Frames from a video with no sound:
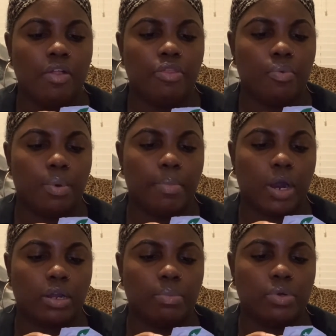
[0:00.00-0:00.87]
the
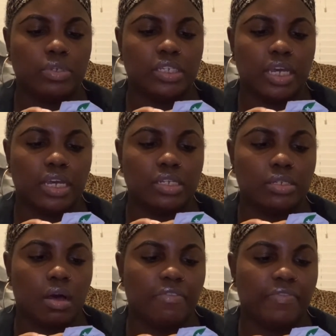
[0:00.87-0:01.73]
remarkable skin
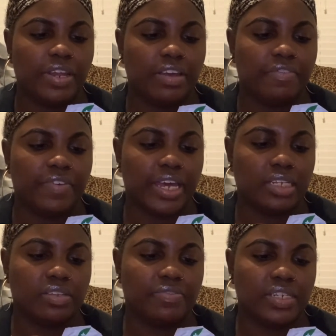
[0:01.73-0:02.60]
softening
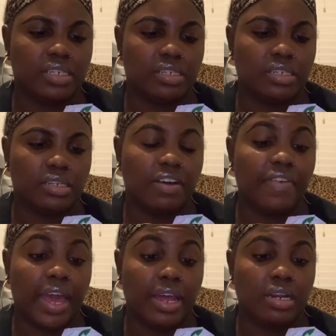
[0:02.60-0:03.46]
effects of
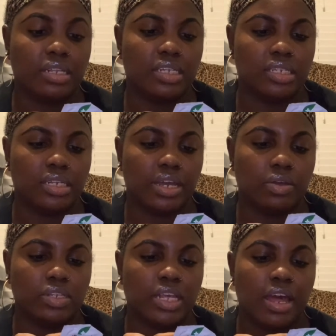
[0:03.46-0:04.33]
handling snails,